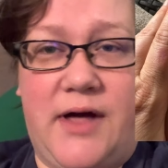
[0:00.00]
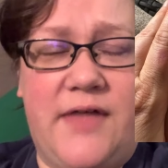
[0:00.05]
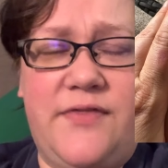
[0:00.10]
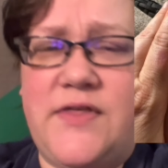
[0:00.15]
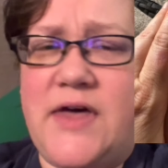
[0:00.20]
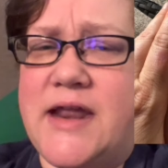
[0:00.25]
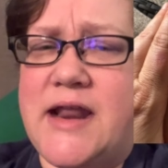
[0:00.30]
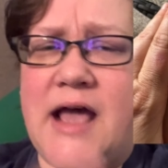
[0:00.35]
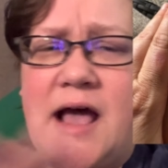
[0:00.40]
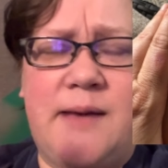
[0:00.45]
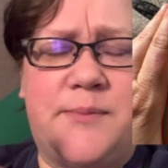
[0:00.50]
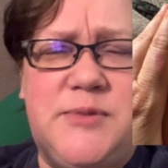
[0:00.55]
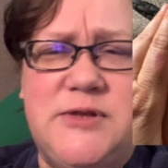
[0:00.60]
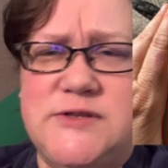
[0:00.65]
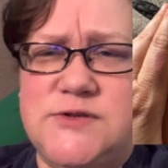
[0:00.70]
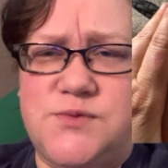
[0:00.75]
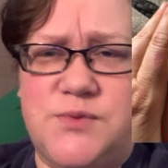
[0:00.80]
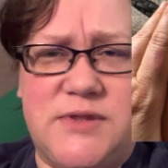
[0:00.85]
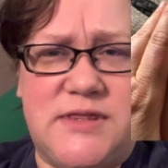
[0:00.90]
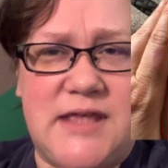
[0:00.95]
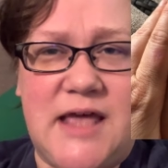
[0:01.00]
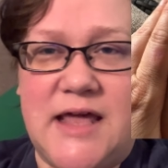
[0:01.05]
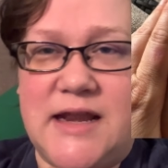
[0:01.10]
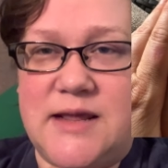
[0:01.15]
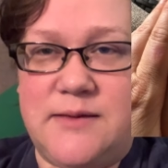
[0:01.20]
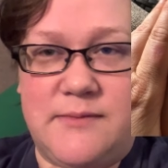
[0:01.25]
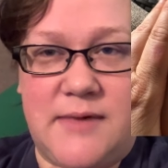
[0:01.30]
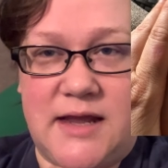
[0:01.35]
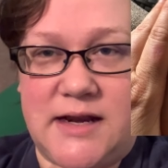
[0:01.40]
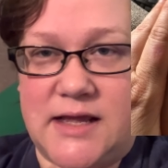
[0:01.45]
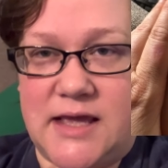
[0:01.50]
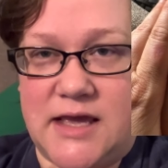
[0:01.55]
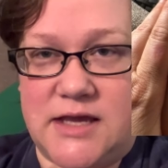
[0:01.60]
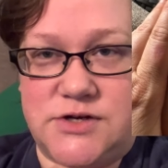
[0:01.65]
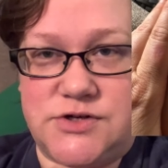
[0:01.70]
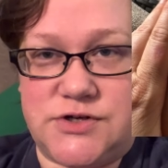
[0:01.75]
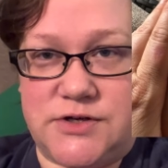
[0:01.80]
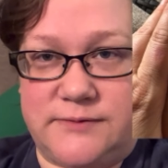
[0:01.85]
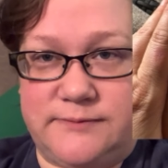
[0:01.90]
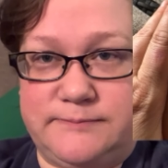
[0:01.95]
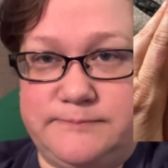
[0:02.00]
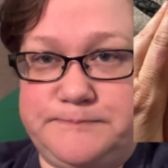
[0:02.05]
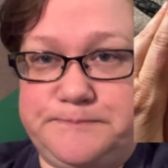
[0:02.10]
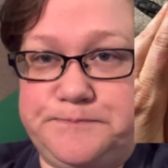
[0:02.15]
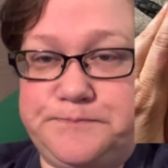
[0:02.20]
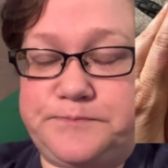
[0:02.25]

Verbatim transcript: And that happens with any medication.